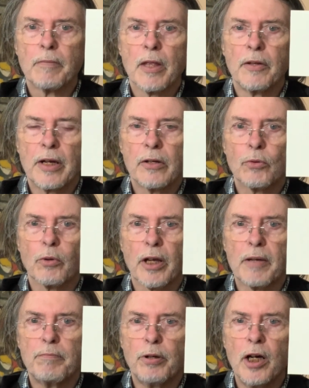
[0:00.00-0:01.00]
That is what a
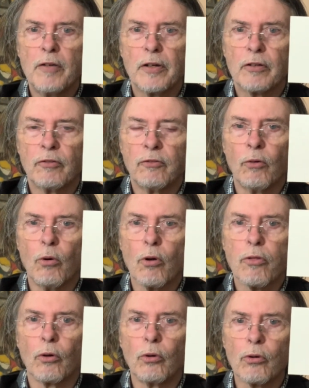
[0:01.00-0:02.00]
perfect
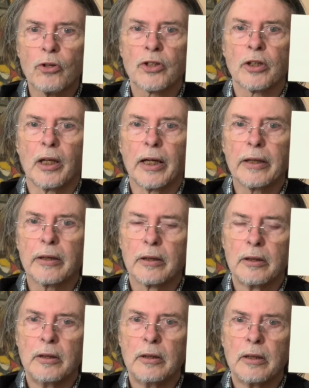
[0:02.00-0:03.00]
fourth looks like
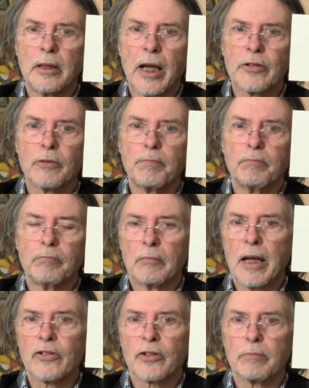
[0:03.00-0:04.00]
as
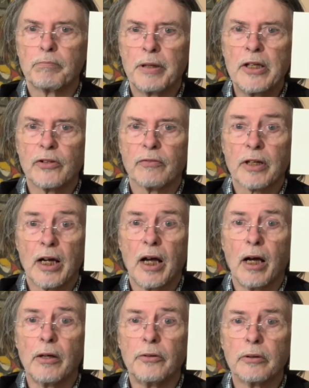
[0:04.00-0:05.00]
a piece of
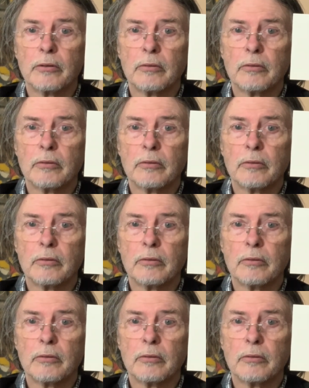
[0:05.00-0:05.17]
card,